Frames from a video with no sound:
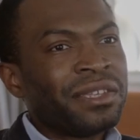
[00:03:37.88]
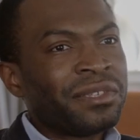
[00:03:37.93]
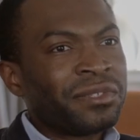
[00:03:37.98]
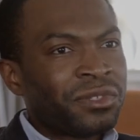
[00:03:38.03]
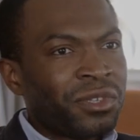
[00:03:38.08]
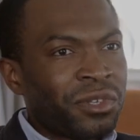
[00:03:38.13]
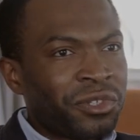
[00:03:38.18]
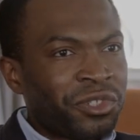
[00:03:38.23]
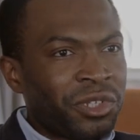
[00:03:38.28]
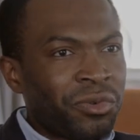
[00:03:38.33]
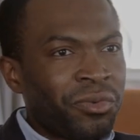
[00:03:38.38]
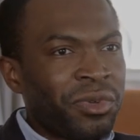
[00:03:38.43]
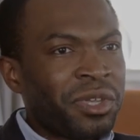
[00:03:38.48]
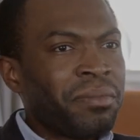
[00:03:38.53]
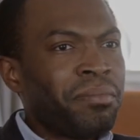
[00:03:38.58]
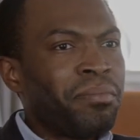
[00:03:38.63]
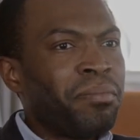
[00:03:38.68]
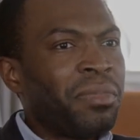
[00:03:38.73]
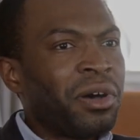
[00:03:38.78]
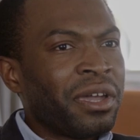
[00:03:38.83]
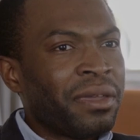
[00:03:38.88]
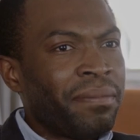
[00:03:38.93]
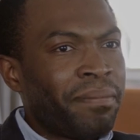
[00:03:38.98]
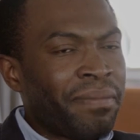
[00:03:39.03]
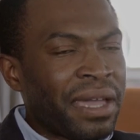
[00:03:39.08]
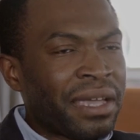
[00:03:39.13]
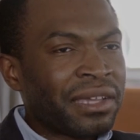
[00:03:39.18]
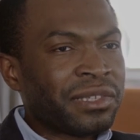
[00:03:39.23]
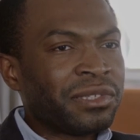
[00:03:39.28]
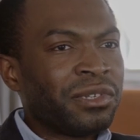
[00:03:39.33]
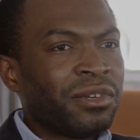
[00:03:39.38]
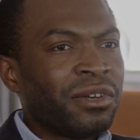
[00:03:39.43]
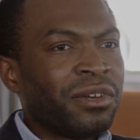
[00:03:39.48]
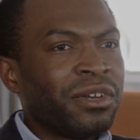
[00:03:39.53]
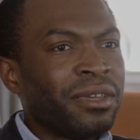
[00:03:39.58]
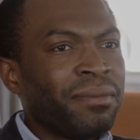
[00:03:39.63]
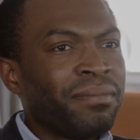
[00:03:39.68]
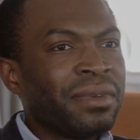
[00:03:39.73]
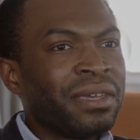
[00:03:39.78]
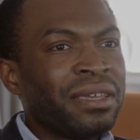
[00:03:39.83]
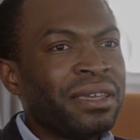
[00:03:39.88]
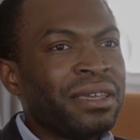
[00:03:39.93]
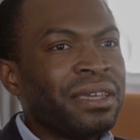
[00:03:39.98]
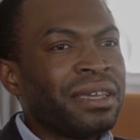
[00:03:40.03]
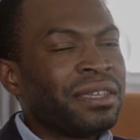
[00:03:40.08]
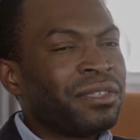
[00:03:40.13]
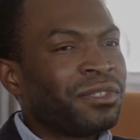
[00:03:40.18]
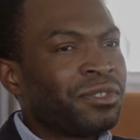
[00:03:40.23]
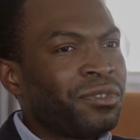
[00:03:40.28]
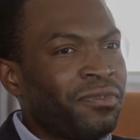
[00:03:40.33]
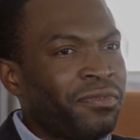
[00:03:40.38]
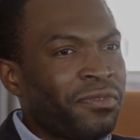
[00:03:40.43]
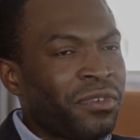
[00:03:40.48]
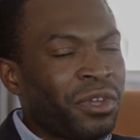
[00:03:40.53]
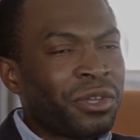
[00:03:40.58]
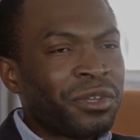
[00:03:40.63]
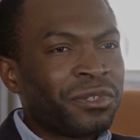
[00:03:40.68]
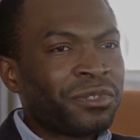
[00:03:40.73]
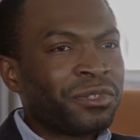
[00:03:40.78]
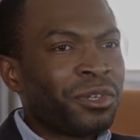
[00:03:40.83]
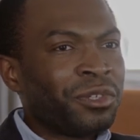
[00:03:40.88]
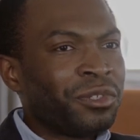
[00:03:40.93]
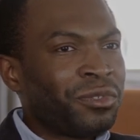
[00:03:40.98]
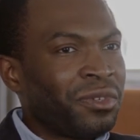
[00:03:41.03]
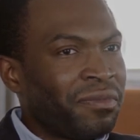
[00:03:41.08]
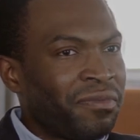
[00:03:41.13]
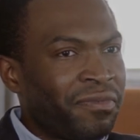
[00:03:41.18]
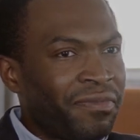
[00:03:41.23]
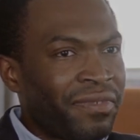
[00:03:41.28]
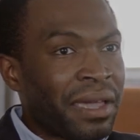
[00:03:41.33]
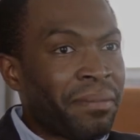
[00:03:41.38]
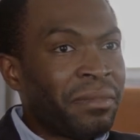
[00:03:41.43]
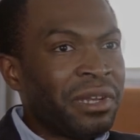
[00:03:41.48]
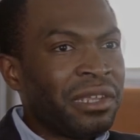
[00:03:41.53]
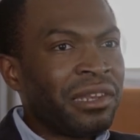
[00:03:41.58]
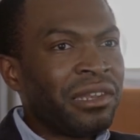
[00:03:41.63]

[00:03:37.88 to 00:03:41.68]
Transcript: such that we can buy back time to focus on doing family